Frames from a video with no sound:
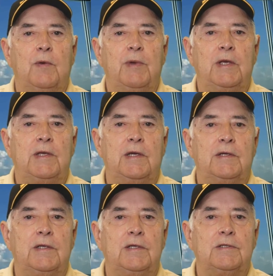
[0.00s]
Bay
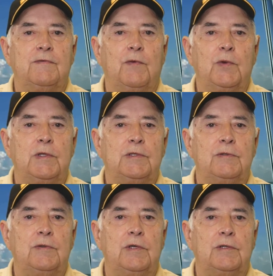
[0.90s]
County is 42
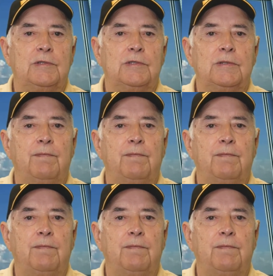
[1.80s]
years.